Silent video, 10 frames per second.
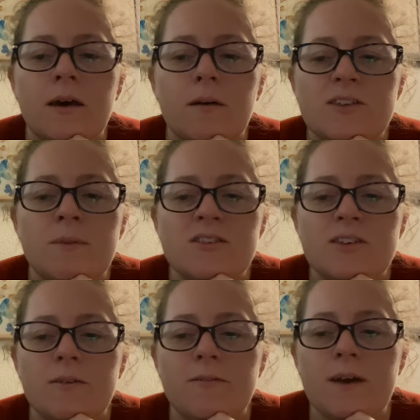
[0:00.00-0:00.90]

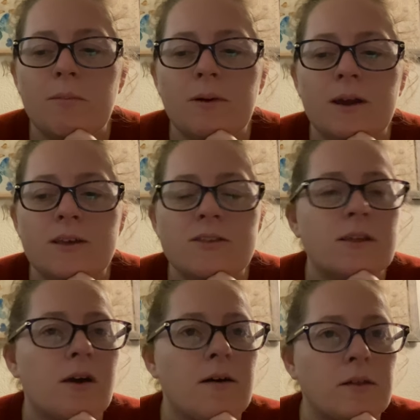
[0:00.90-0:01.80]
Mystic Fabrics in the
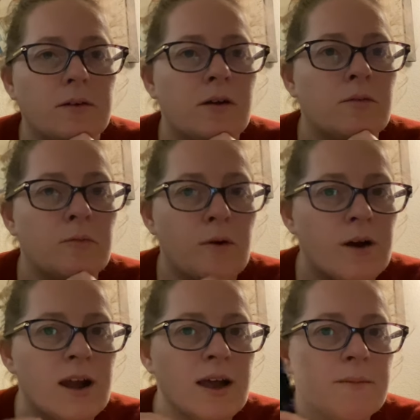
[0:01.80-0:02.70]
color
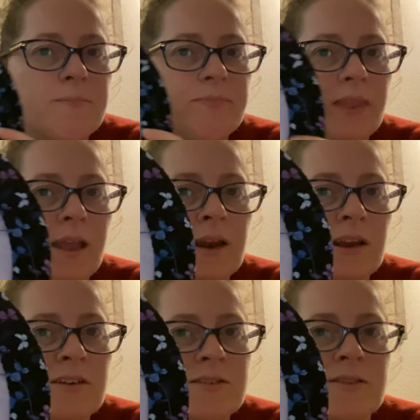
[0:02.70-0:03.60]
Aurora. And I
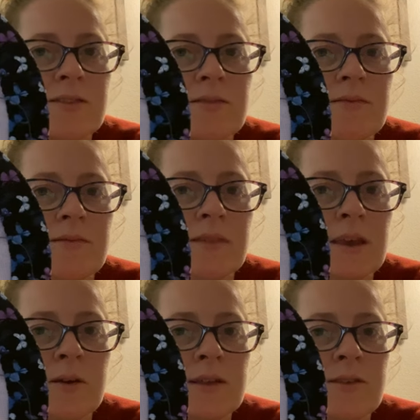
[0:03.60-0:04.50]
just
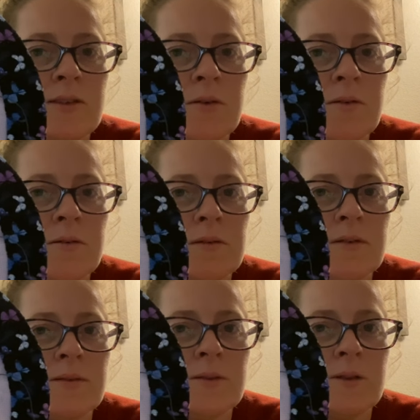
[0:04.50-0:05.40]
think it's so,
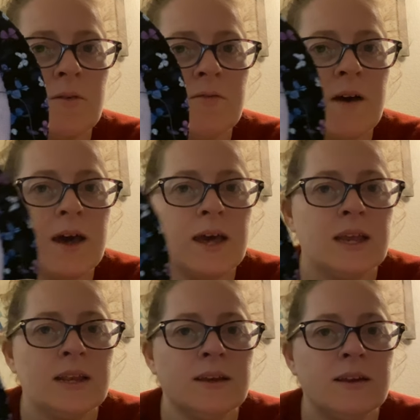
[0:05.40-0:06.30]
so
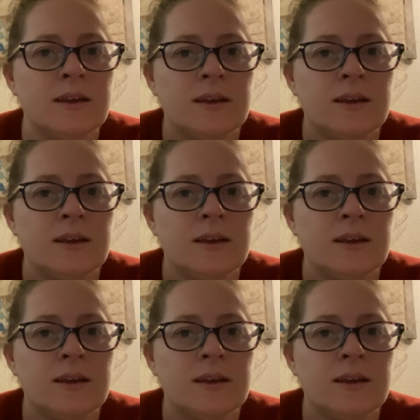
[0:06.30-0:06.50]
fun.